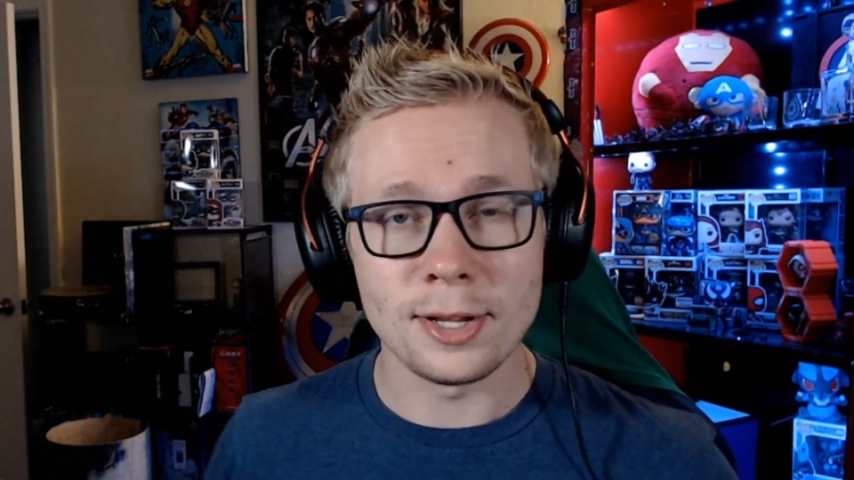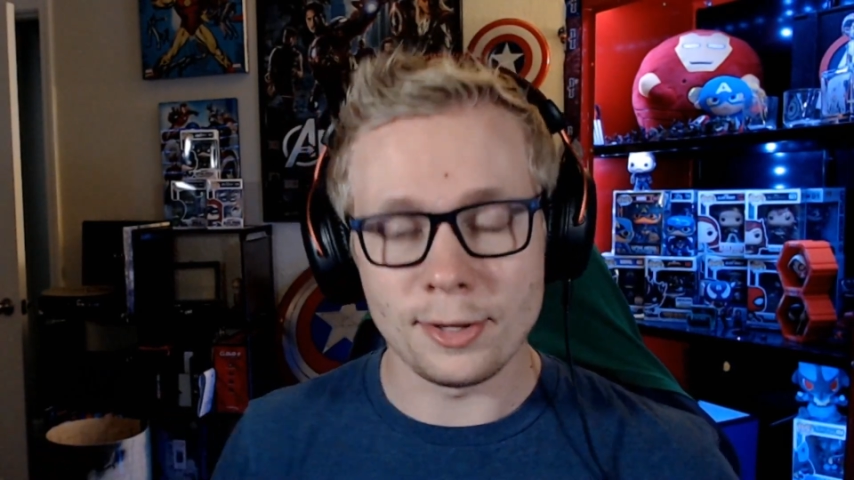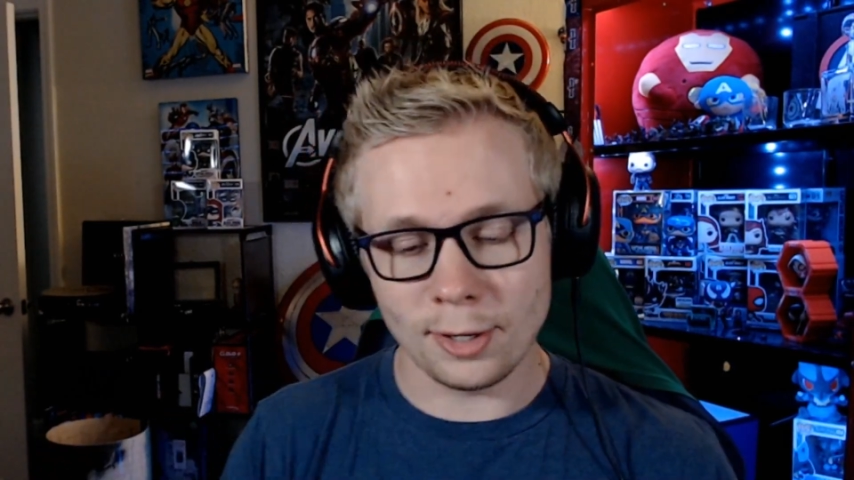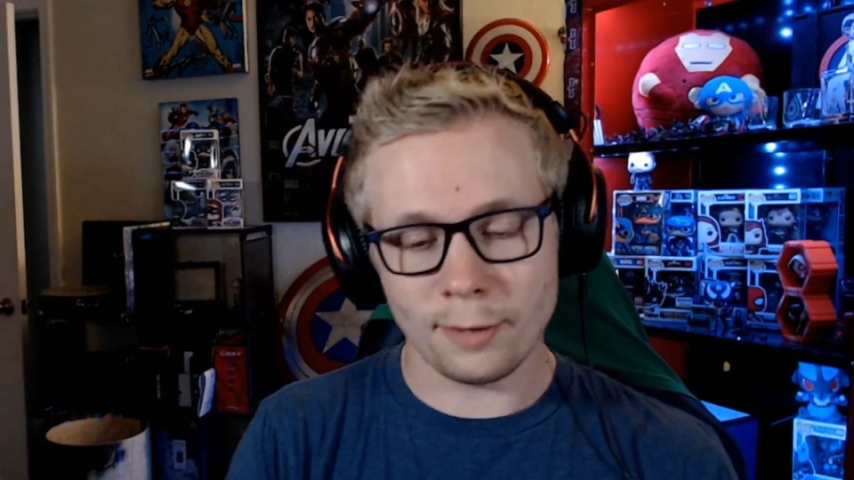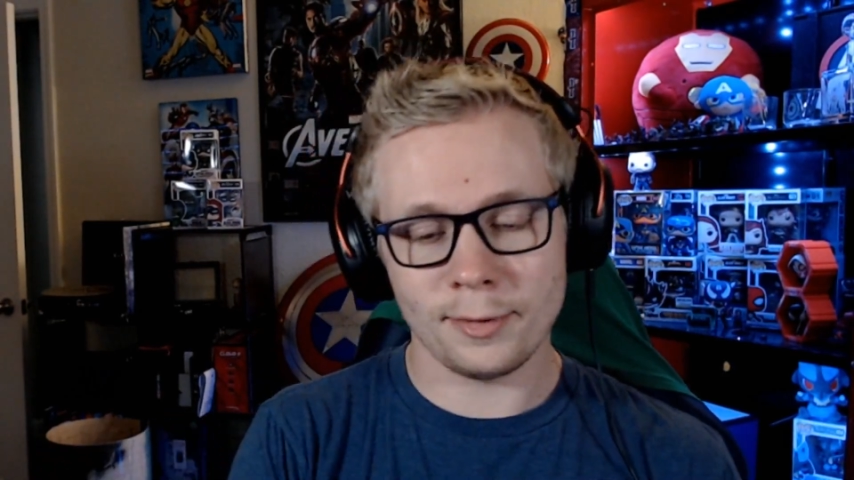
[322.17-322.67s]
you
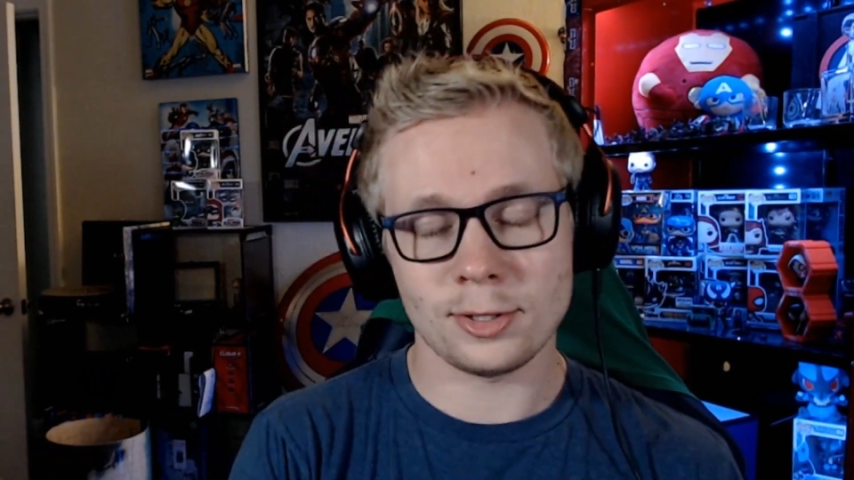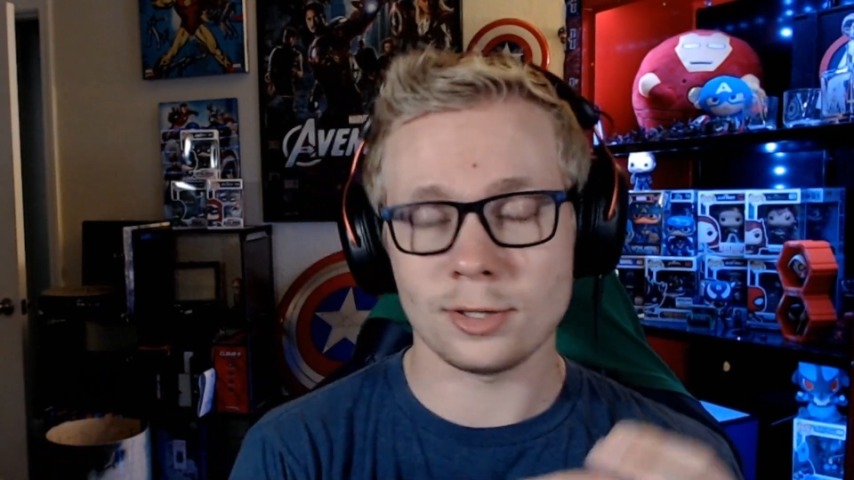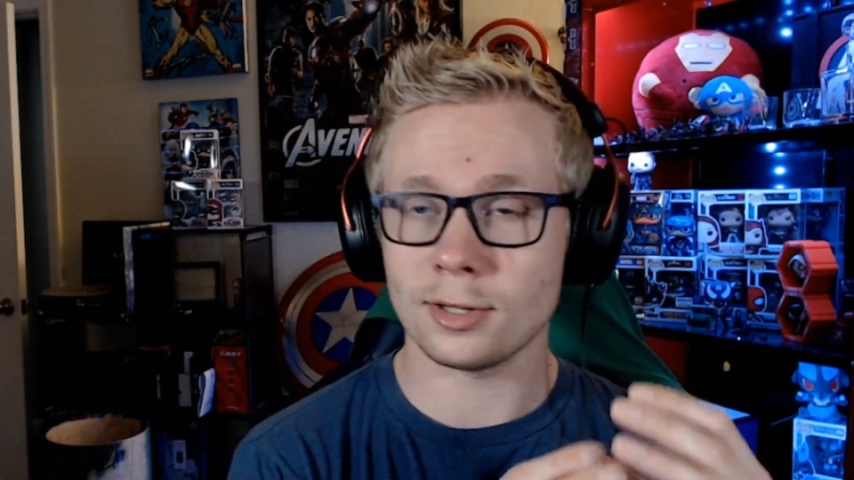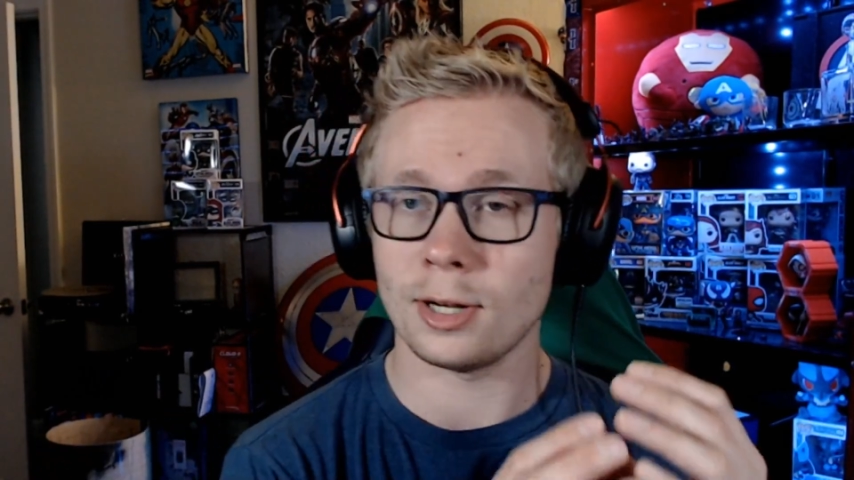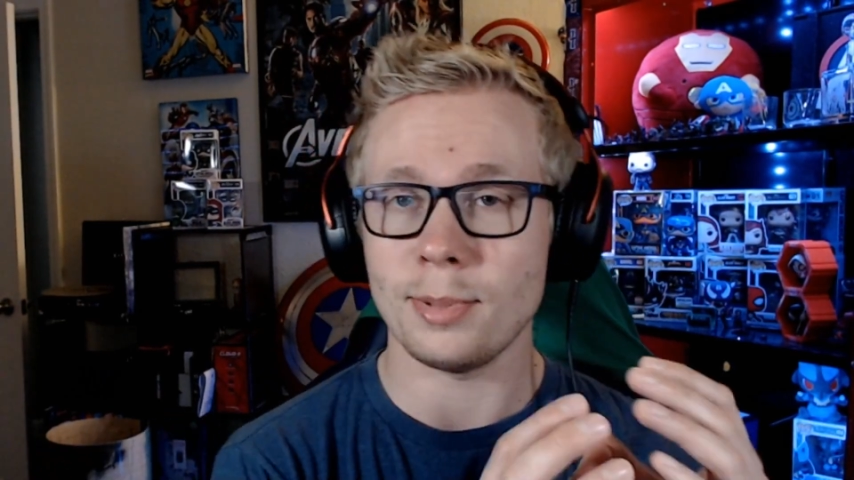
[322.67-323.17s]
know if it's
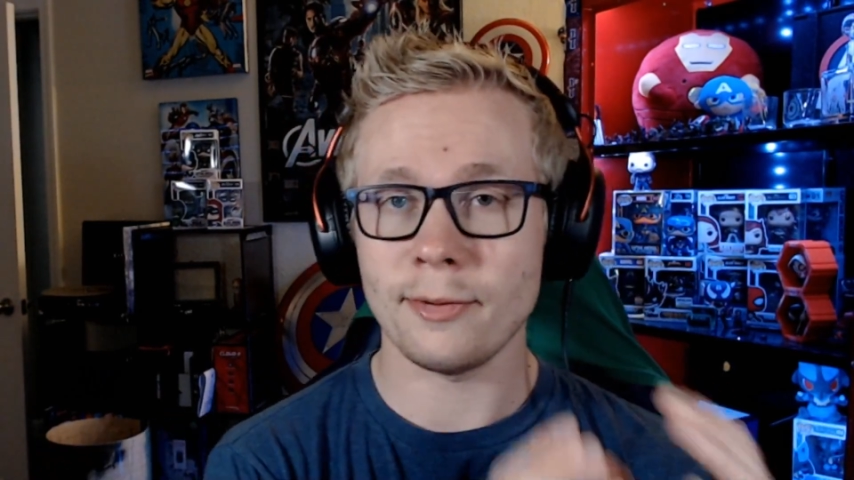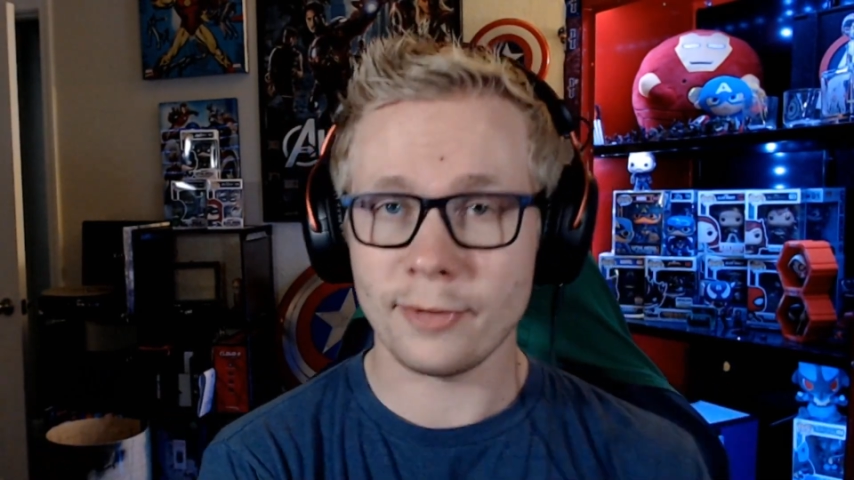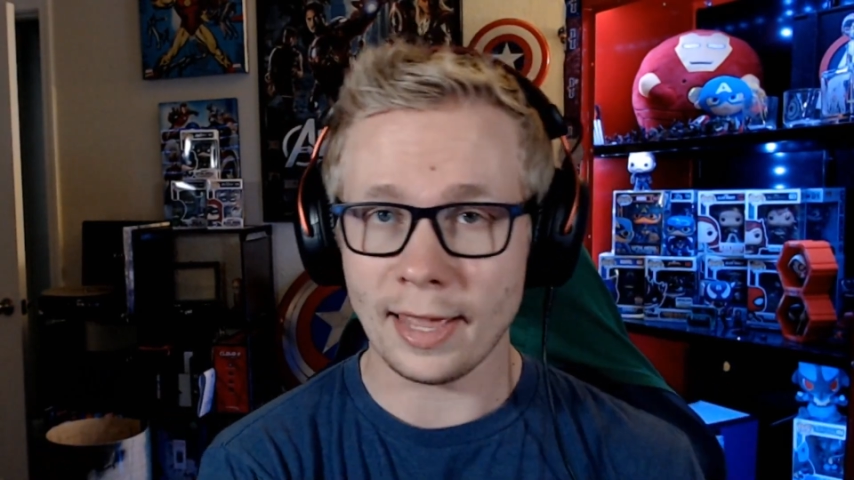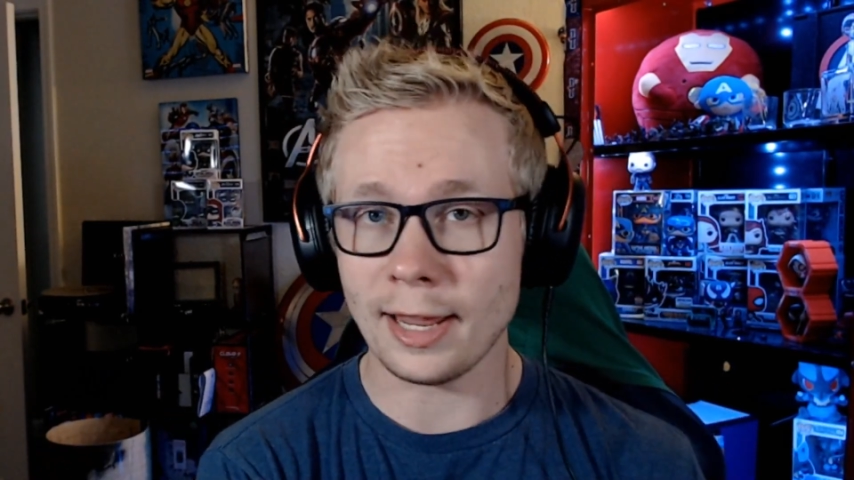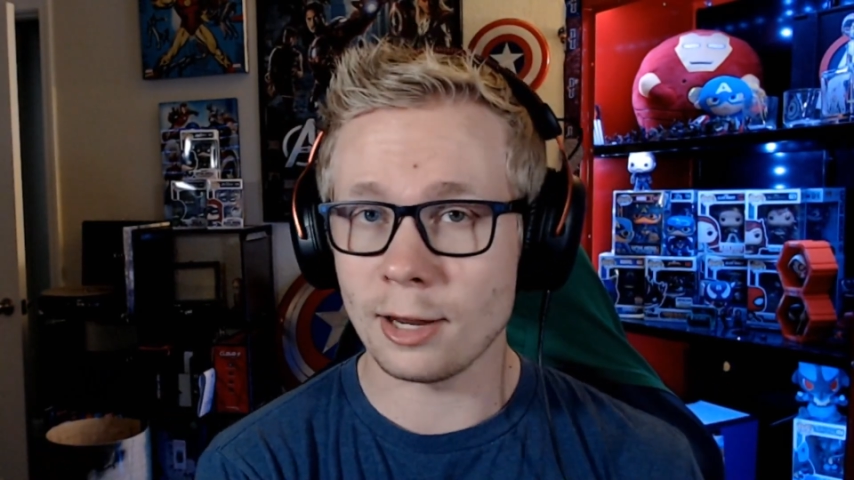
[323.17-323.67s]
just going to be for
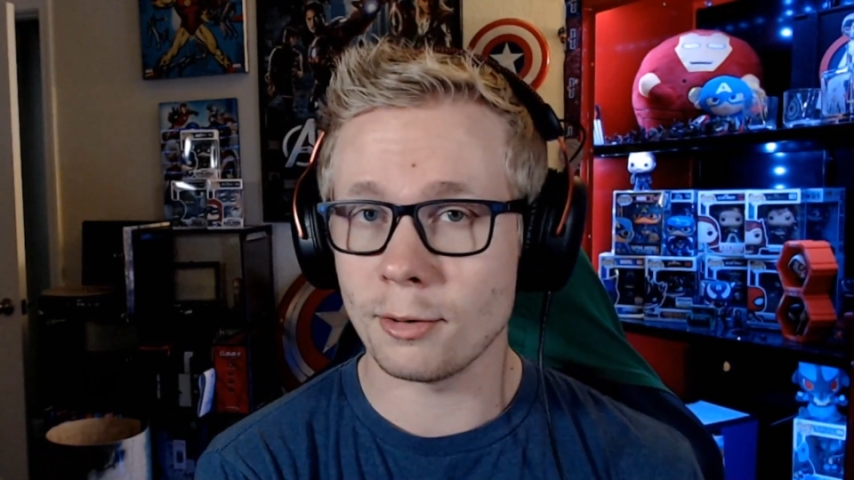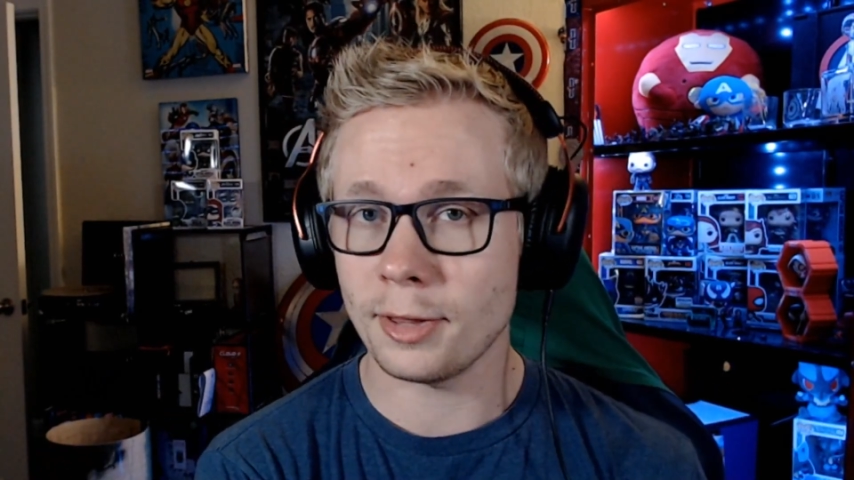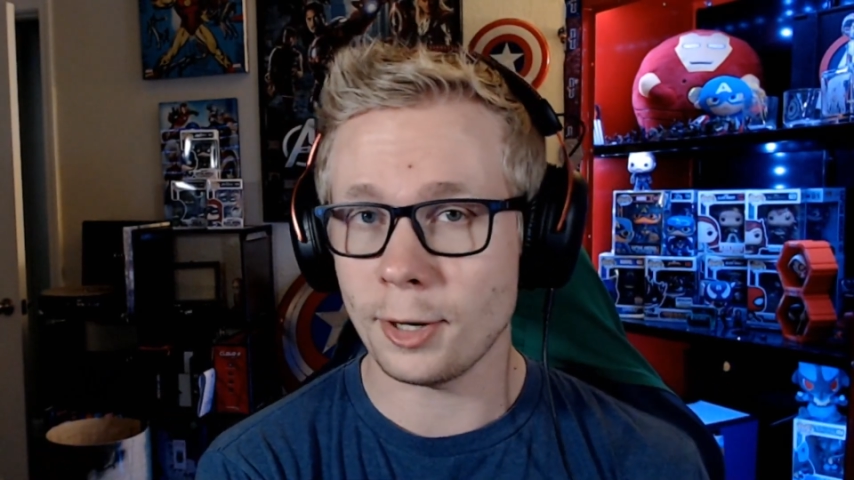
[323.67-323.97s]
that hero that